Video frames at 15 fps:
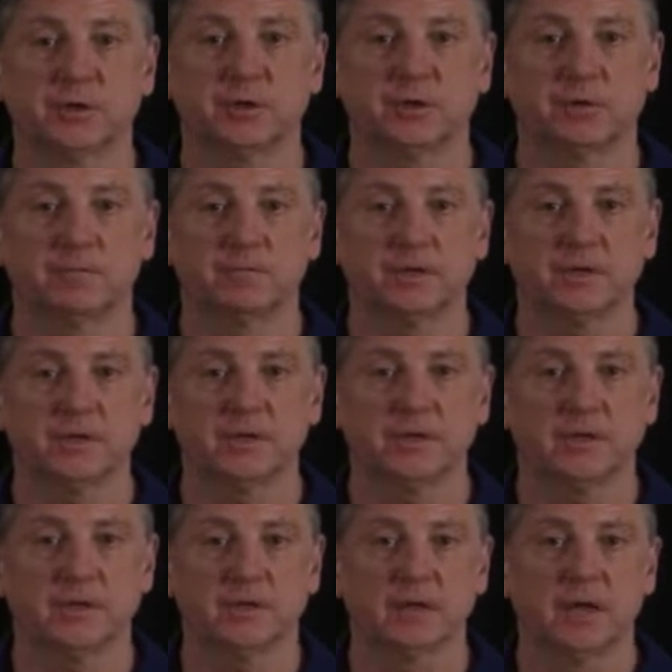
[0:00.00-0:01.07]
kernel
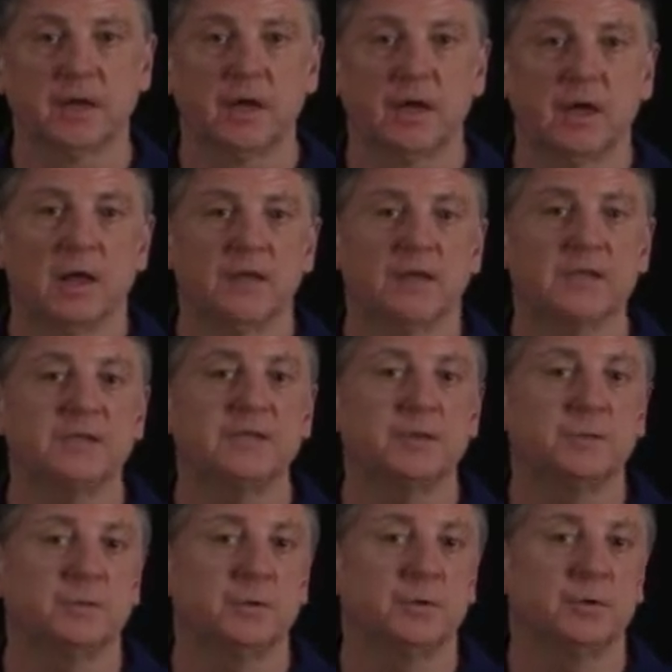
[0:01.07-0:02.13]
function. These
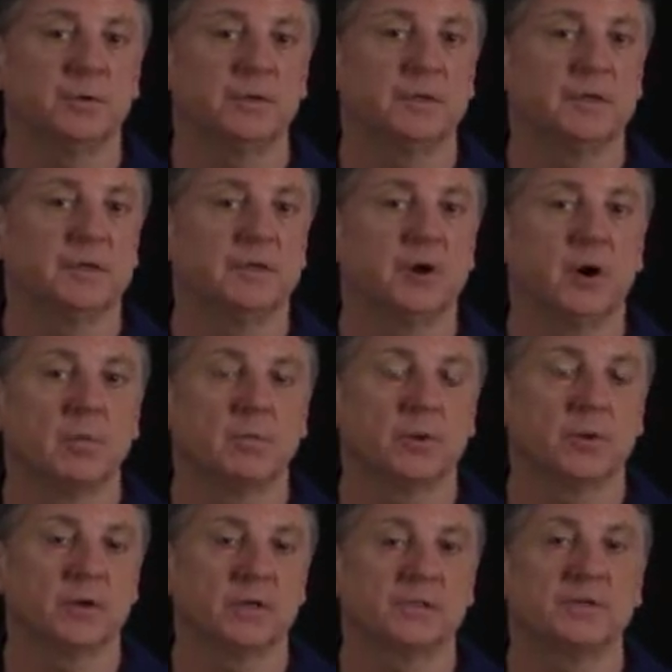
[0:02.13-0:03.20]
compute the dot
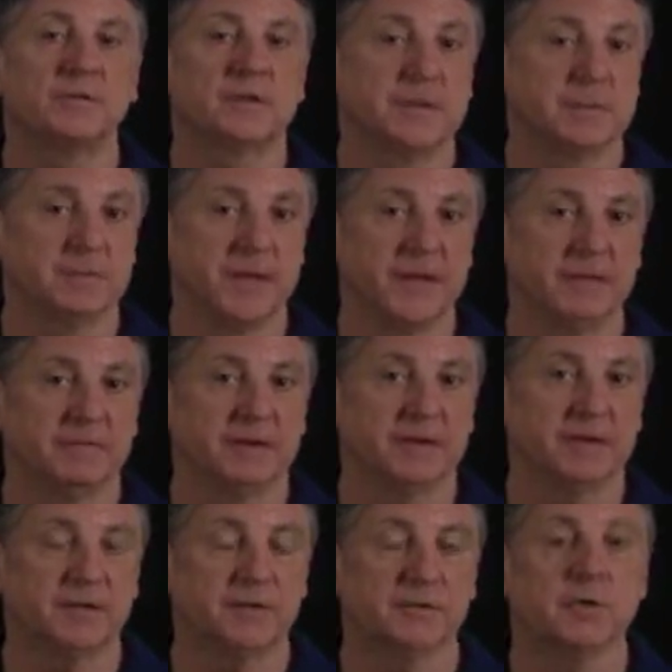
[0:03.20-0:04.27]
products of the embedded
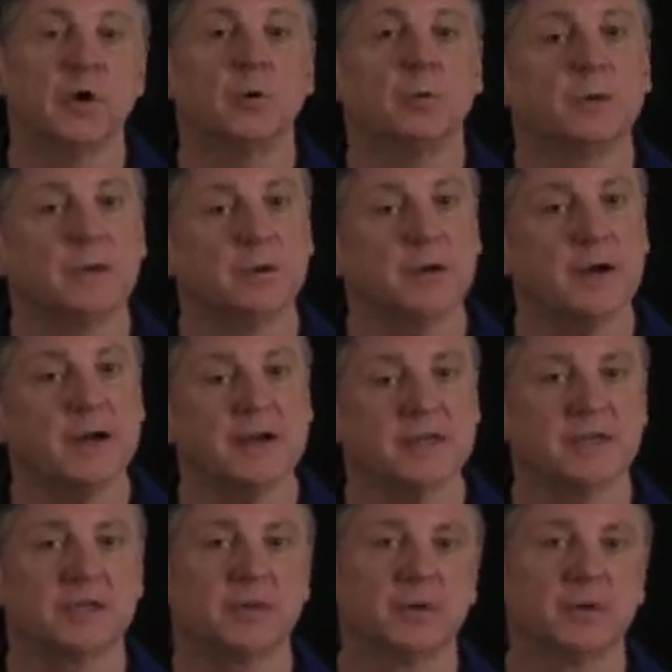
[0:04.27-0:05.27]
vectors without actually